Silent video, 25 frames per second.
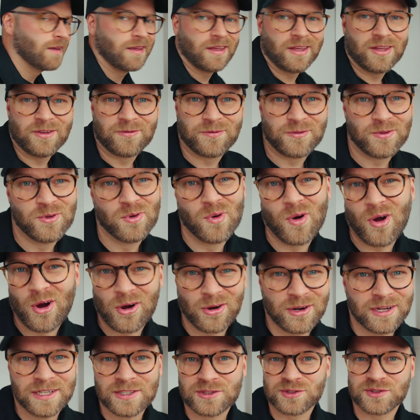If you
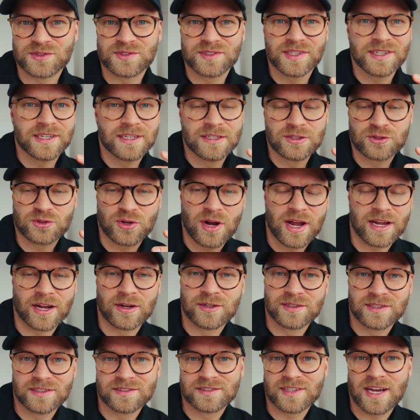are interested in trying
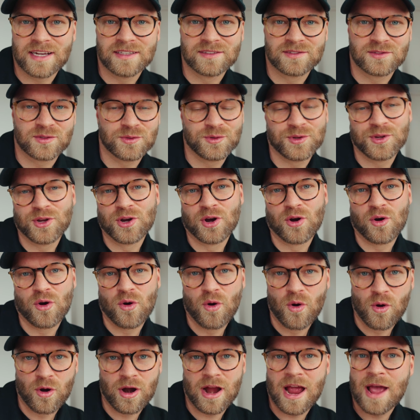out Design Studio
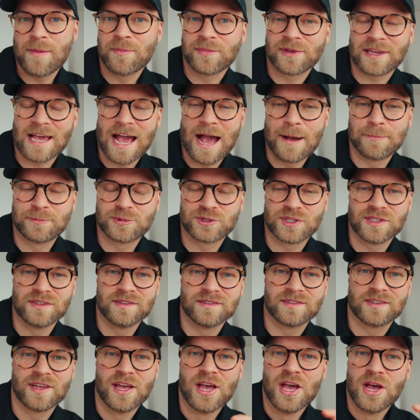or M
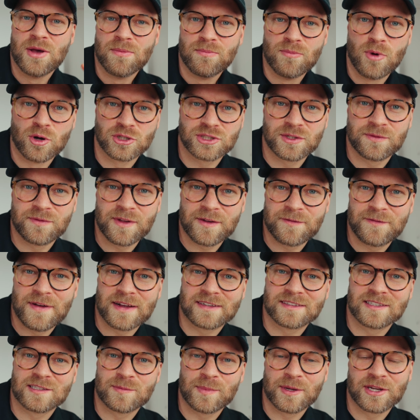Captions, Motion
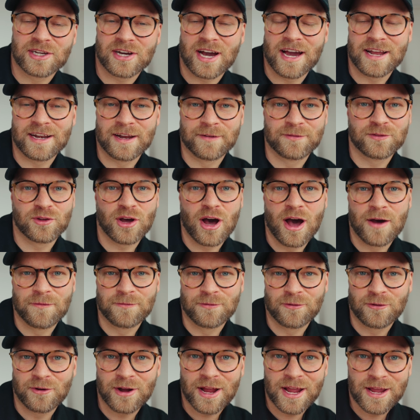VFX has been kind enough to
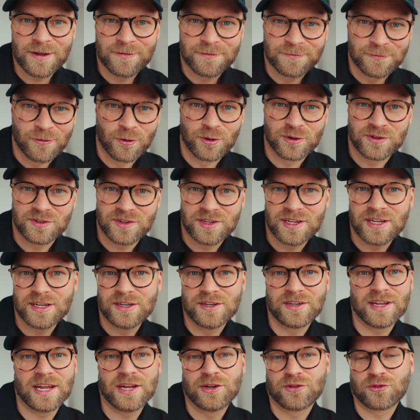offer a
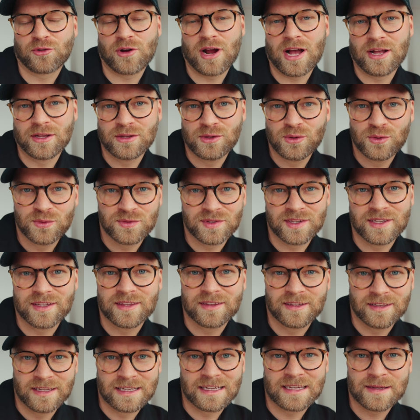14-day trial using
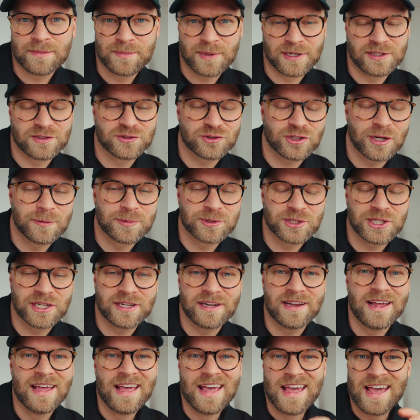the link in my
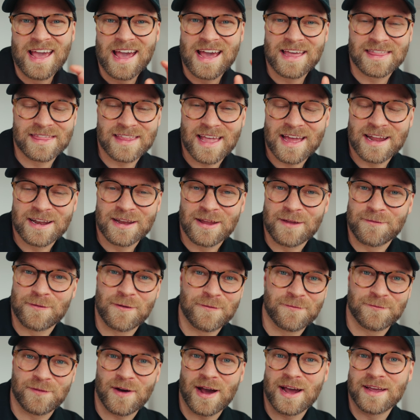description. And then if you
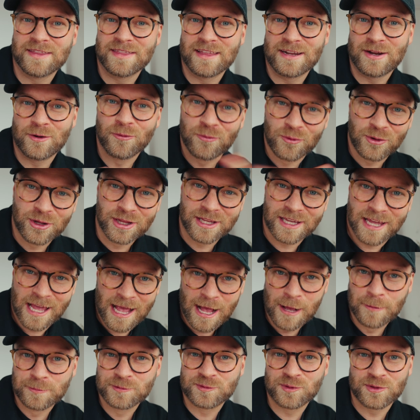find that it really
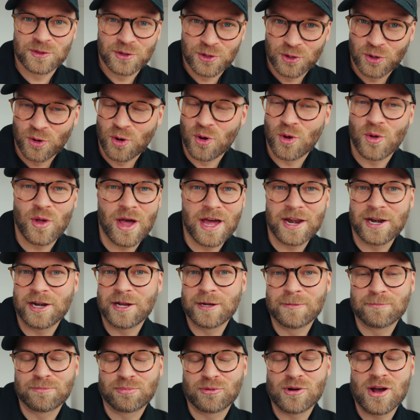helps with your whole
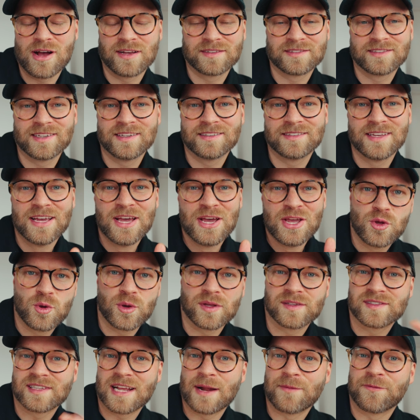editing process, you
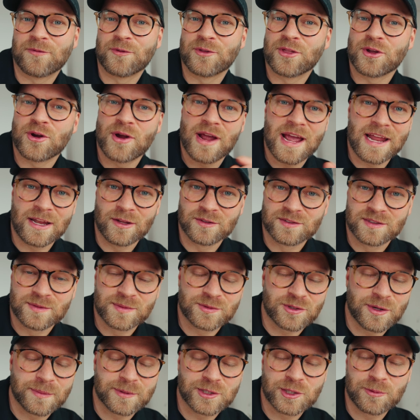can sign up for their annual
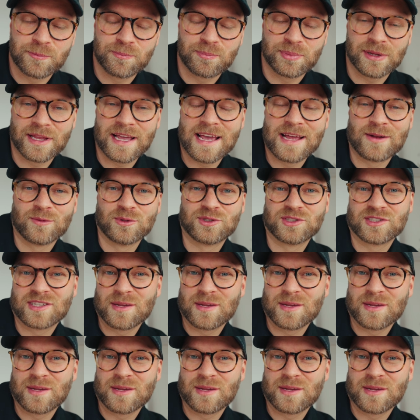subscription plan, which is